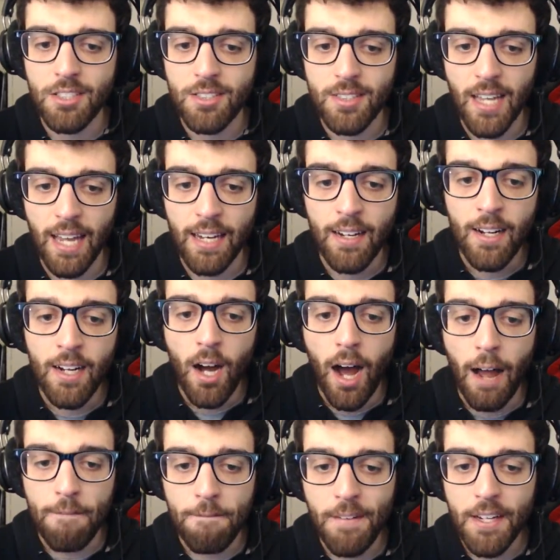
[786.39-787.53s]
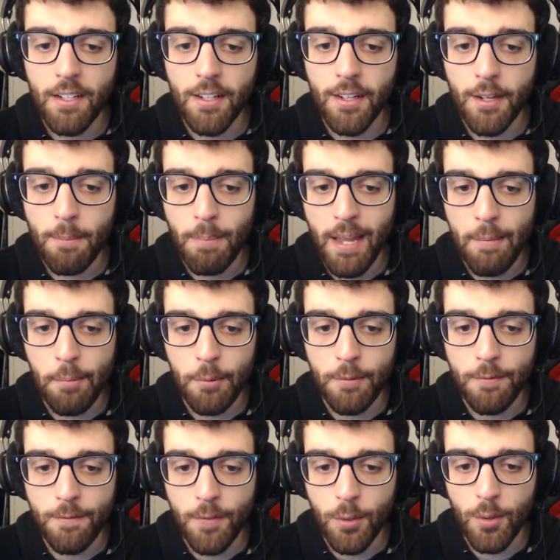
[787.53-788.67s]
And I think a lot of people would
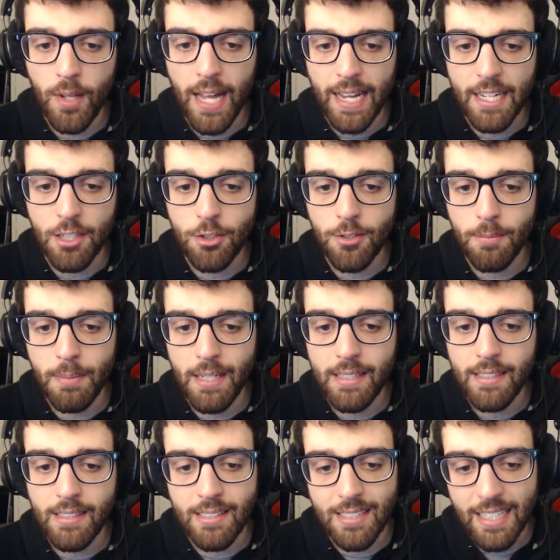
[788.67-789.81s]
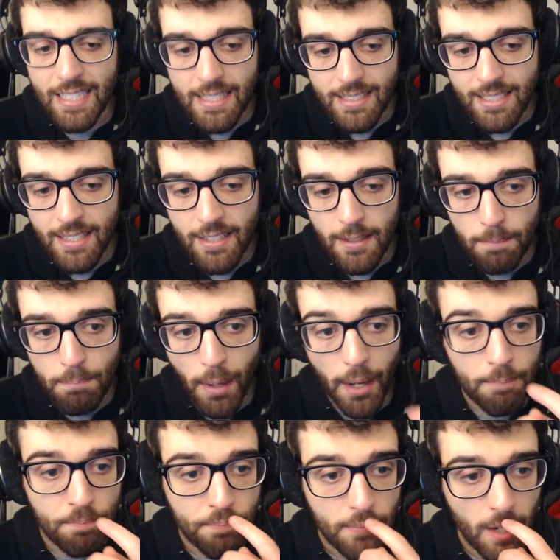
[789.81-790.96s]
feel like it should be in the C tier,
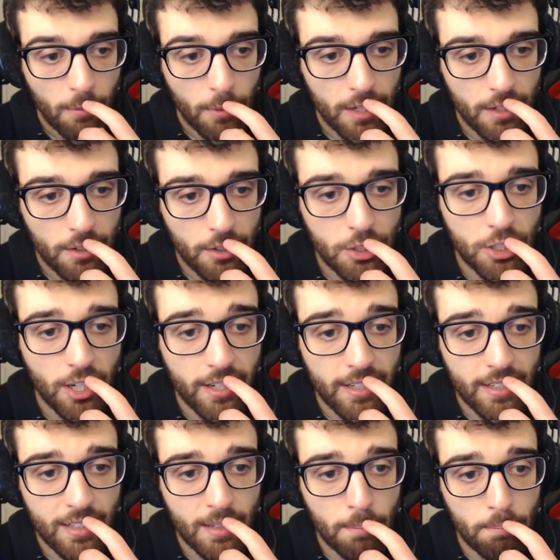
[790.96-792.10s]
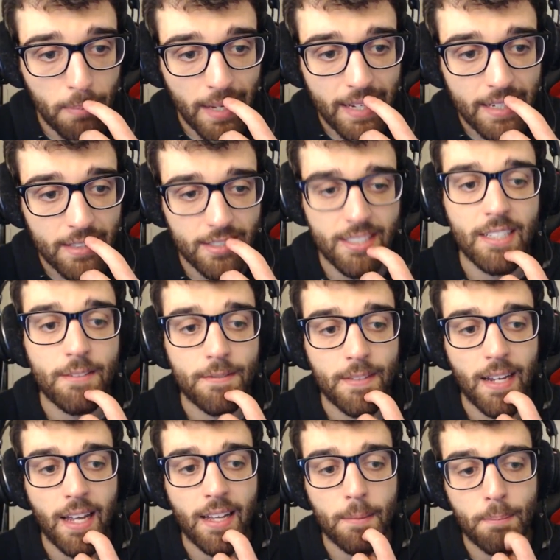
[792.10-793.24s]
but we're going to go and chuck it in the B tier for
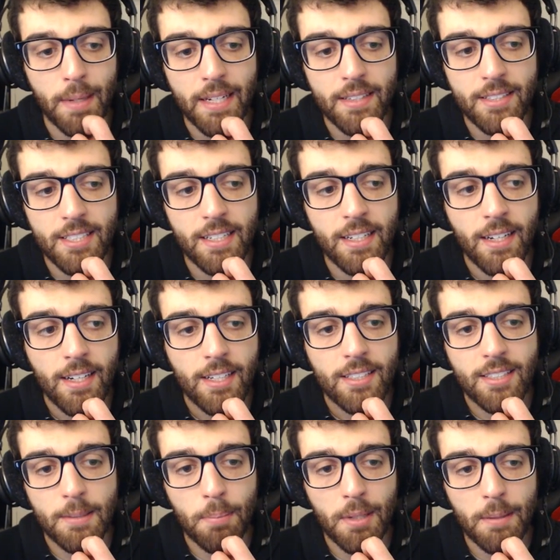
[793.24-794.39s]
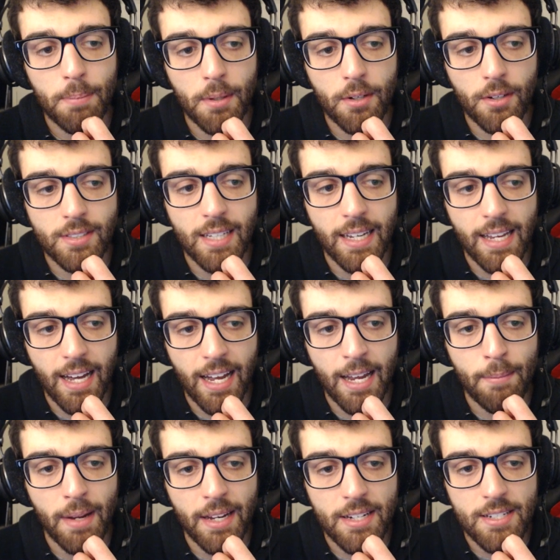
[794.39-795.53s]
now. The B tier, simply because that
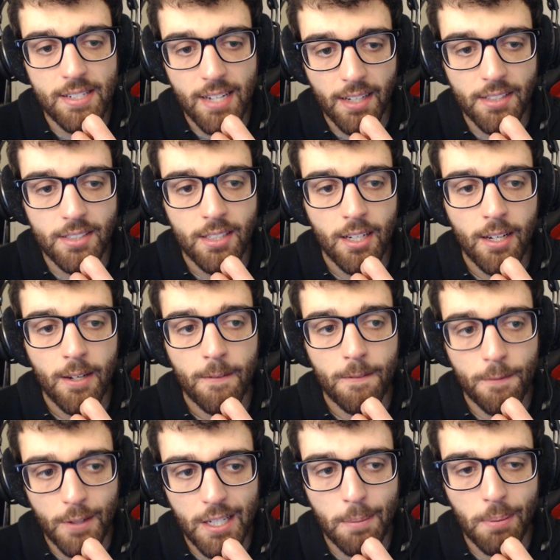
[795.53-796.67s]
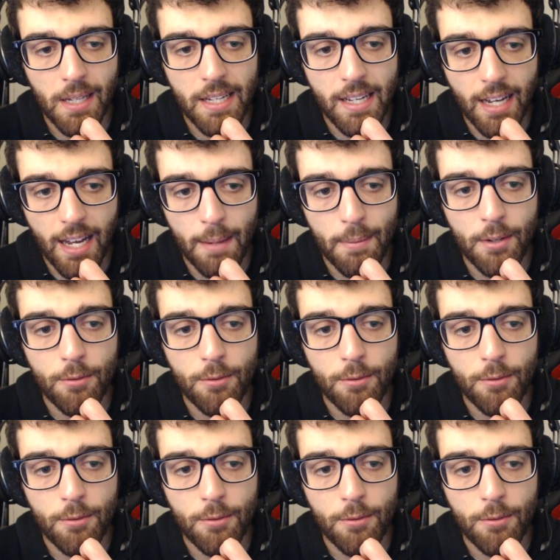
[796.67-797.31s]
game, it does free-to-play gaming